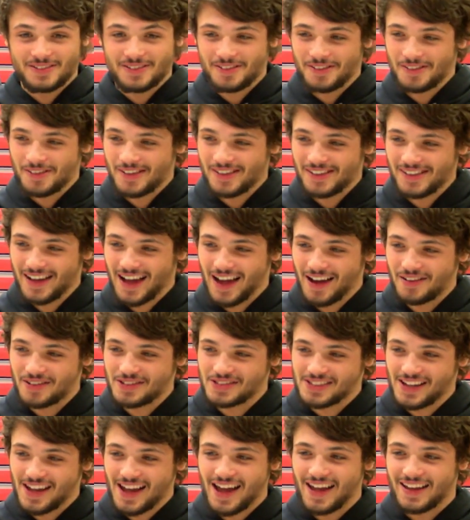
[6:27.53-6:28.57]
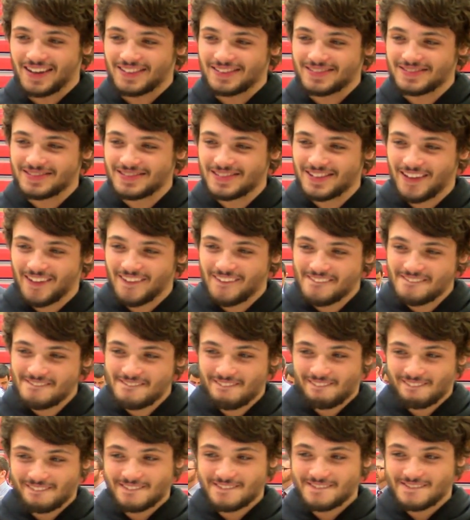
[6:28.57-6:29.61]
Oh yeah. How was that? It was
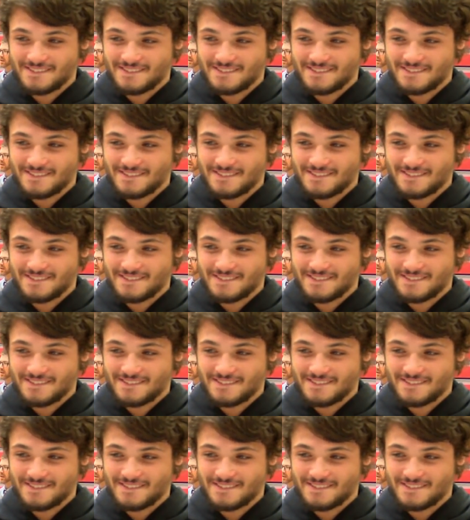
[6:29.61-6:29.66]
great.